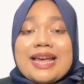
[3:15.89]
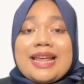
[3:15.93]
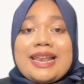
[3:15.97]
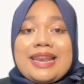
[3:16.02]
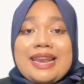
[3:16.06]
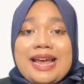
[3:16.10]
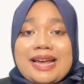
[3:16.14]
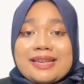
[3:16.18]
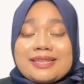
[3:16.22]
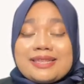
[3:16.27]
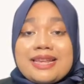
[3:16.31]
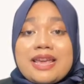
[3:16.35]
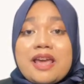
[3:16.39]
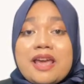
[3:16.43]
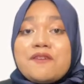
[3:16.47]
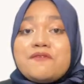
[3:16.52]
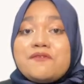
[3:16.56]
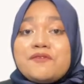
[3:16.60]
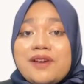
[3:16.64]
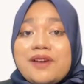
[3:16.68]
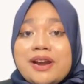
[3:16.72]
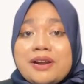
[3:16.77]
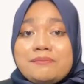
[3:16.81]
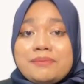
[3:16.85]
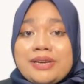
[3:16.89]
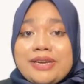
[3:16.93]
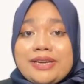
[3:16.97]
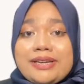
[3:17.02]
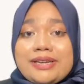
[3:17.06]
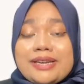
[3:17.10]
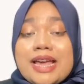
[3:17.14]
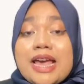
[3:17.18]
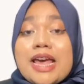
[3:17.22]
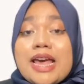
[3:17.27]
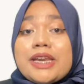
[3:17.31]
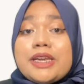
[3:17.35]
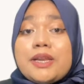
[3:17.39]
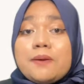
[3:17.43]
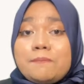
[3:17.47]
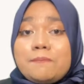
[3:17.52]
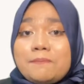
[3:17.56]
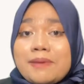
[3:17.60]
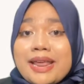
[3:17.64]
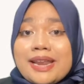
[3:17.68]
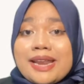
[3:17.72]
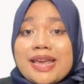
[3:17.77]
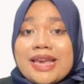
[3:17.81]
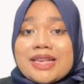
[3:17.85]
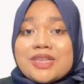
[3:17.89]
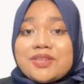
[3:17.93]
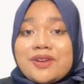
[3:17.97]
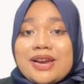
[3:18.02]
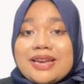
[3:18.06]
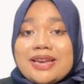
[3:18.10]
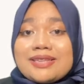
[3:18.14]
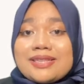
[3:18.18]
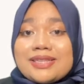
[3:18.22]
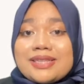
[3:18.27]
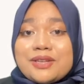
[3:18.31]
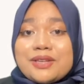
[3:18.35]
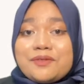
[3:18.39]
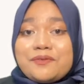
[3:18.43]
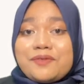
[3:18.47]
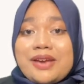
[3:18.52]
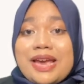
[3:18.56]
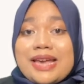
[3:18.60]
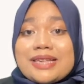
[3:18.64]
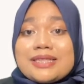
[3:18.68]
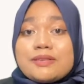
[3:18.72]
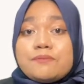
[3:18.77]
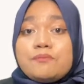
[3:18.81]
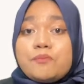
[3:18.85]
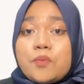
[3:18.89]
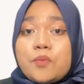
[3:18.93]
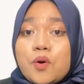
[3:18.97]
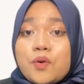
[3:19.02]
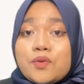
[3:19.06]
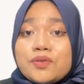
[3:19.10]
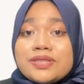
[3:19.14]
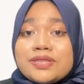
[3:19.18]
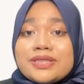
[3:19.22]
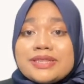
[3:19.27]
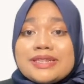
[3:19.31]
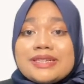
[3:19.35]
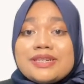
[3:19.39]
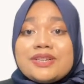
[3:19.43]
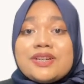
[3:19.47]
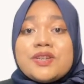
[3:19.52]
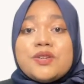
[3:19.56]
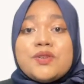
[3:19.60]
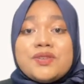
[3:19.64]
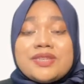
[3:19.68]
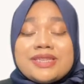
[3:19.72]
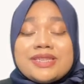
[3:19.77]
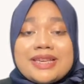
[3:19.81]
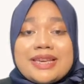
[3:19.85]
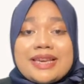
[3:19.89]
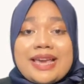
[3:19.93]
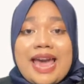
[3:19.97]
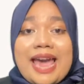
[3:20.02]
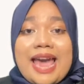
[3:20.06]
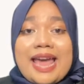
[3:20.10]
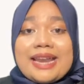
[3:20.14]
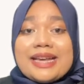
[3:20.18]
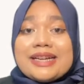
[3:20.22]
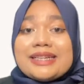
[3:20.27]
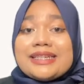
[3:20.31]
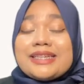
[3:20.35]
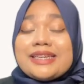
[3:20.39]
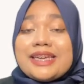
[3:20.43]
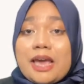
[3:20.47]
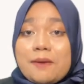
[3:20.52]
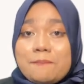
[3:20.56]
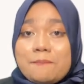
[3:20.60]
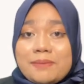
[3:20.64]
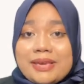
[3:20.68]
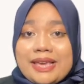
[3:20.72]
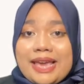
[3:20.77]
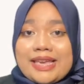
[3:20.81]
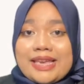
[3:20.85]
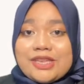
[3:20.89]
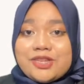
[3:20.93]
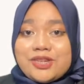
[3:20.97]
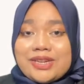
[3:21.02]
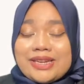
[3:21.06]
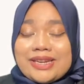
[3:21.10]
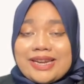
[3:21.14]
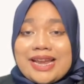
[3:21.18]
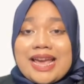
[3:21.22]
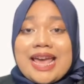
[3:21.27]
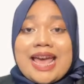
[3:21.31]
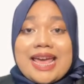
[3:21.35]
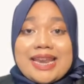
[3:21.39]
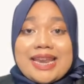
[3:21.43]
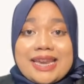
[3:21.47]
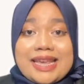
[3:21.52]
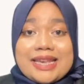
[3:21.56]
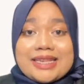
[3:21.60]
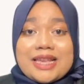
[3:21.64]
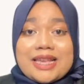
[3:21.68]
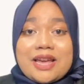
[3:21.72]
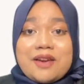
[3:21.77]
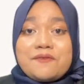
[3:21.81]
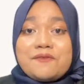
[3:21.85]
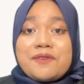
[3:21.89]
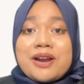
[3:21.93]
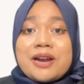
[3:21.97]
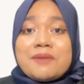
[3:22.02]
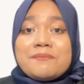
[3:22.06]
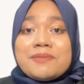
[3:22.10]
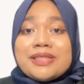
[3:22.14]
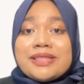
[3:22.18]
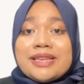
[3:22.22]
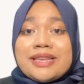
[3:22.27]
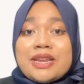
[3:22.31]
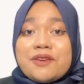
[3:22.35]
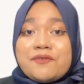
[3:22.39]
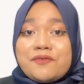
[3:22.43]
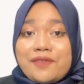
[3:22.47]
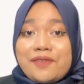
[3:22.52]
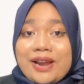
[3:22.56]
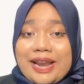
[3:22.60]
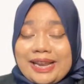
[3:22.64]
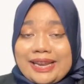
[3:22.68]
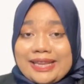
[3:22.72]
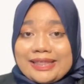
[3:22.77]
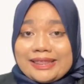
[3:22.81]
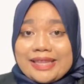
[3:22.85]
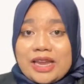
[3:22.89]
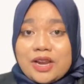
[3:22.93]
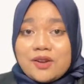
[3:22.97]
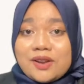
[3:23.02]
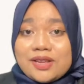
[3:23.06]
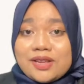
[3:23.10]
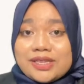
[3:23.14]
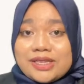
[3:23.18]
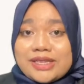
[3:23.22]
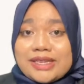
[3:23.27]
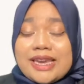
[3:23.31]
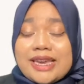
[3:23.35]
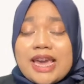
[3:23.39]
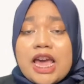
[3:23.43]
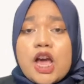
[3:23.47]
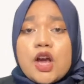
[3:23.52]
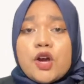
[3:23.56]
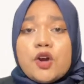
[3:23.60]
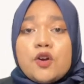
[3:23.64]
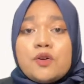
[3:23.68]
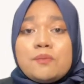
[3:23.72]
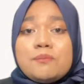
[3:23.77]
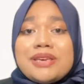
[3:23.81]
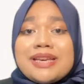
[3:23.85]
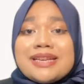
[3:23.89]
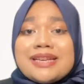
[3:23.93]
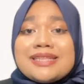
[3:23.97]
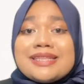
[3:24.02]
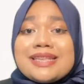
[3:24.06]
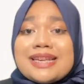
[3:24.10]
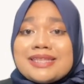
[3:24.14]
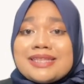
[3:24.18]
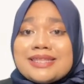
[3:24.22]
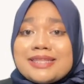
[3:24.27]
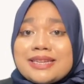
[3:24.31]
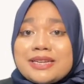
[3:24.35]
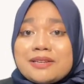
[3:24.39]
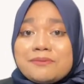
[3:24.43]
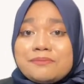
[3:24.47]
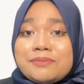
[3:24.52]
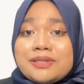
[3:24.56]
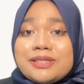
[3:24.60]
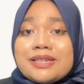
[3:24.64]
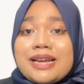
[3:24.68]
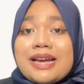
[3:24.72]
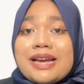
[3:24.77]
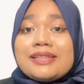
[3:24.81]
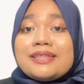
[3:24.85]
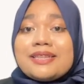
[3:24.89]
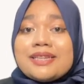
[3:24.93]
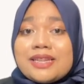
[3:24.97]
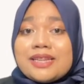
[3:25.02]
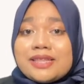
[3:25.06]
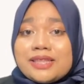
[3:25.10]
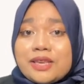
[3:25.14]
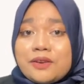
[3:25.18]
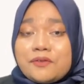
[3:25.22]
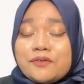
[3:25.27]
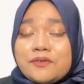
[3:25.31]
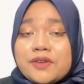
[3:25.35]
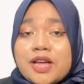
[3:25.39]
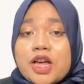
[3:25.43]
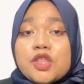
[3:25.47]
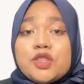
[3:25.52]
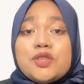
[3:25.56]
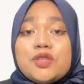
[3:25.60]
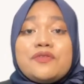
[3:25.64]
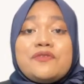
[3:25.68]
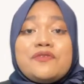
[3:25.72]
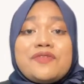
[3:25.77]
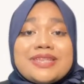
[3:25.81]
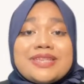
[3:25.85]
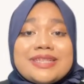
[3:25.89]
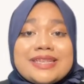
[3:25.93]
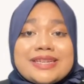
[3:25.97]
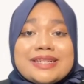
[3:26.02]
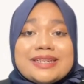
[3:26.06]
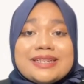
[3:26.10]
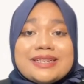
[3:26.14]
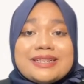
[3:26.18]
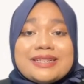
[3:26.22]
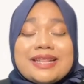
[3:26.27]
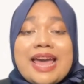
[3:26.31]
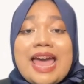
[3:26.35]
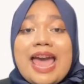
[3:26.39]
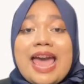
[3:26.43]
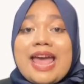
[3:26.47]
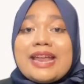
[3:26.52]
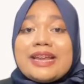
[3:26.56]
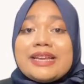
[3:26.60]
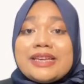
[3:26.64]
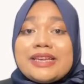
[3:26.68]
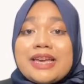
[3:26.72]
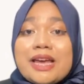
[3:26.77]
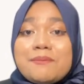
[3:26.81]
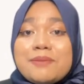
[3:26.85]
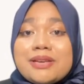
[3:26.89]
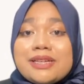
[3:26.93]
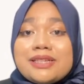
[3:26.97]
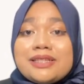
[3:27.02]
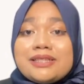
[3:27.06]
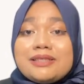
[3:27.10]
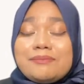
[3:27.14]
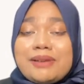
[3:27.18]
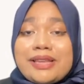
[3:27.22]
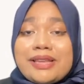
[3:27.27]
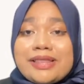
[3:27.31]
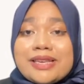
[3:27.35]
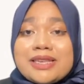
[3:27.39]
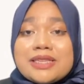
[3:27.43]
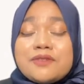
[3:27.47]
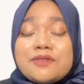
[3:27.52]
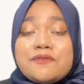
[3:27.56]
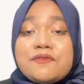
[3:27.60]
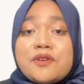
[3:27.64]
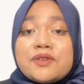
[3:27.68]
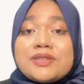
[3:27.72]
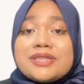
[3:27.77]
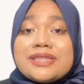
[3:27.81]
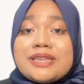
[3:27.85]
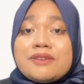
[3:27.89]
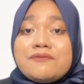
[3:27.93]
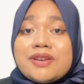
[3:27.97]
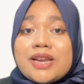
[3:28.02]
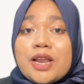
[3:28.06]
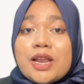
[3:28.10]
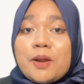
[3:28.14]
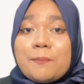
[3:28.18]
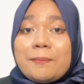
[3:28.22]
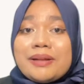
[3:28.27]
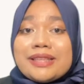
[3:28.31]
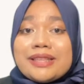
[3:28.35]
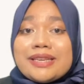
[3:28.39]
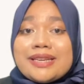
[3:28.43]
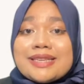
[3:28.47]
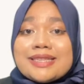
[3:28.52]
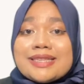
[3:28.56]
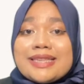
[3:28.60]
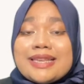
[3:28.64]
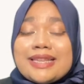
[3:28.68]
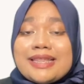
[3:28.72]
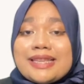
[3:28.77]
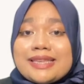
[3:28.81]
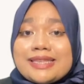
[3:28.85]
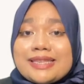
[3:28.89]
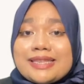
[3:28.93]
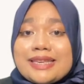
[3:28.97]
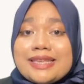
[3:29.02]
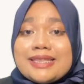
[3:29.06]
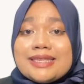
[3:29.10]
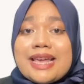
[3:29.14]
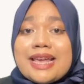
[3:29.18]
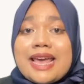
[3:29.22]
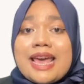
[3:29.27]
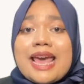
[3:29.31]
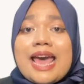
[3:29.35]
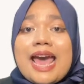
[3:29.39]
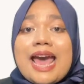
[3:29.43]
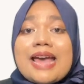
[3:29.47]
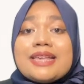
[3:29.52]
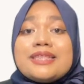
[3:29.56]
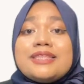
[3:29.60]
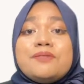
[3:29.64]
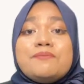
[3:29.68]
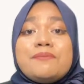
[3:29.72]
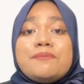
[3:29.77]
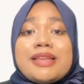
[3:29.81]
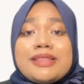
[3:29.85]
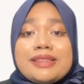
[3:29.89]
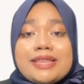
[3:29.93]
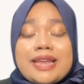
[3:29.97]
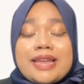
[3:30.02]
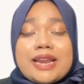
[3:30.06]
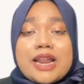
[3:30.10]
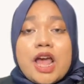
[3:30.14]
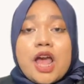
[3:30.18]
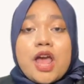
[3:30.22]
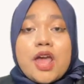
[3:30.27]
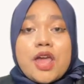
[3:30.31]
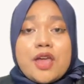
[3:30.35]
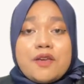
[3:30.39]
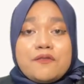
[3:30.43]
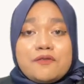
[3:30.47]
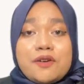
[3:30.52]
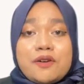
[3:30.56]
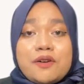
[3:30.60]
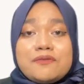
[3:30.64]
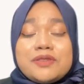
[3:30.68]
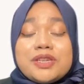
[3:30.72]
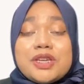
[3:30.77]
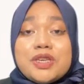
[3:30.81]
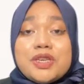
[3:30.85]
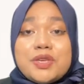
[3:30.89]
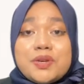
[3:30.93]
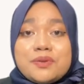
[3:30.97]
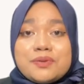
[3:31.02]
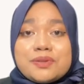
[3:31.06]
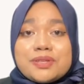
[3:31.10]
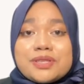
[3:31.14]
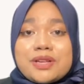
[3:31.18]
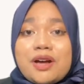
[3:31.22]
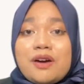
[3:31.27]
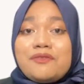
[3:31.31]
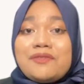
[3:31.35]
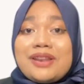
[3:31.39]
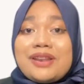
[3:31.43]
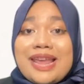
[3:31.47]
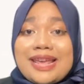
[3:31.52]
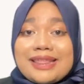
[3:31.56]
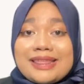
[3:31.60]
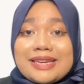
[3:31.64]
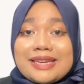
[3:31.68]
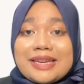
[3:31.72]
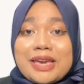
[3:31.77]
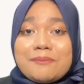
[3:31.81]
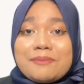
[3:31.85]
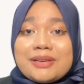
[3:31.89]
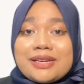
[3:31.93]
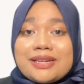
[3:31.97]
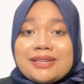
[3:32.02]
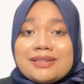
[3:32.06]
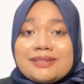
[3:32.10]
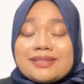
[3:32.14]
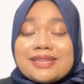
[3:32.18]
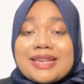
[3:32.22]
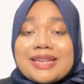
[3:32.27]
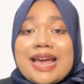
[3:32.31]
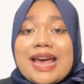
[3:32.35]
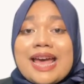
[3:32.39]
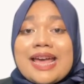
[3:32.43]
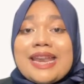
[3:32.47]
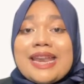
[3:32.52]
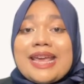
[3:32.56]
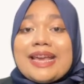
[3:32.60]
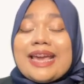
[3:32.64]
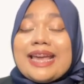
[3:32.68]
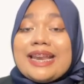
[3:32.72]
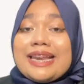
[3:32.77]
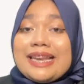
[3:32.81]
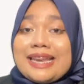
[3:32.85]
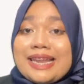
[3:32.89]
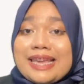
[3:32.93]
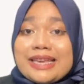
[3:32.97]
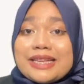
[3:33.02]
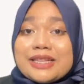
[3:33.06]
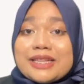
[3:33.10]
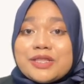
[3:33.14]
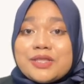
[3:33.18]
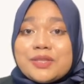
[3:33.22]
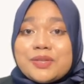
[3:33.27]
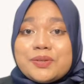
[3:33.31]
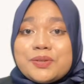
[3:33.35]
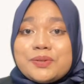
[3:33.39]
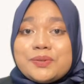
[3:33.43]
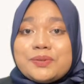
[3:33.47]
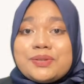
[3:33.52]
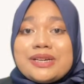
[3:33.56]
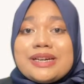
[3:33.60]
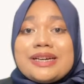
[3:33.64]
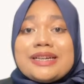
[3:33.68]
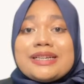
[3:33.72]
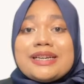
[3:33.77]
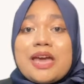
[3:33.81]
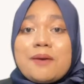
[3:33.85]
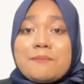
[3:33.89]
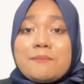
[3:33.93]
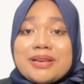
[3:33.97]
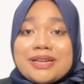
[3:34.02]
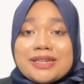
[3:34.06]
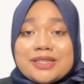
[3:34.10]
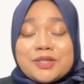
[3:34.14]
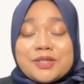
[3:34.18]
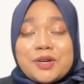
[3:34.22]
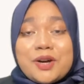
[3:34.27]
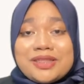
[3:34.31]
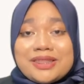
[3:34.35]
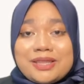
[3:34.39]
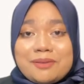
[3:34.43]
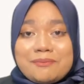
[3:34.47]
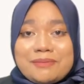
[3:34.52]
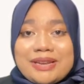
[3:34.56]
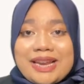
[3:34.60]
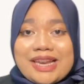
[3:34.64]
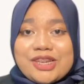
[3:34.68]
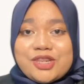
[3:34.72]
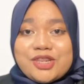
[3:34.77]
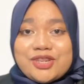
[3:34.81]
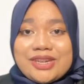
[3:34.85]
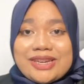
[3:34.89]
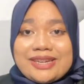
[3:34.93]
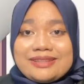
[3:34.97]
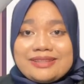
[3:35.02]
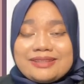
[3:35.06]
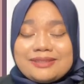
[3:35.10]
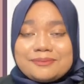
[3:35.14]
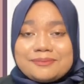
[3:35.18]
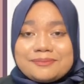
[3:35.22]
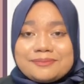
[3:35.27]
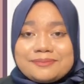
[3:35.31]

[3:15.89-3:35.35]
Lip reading: Lastly, environment. The plant extract serves as both a reducing and a capping agent. This environmentally friendly technology could be a sustainable alternative to physical and chemical methods for silver nanoparticle synthesis, as the method involves the use of lethal chemicals that can lead to a chemical contamination.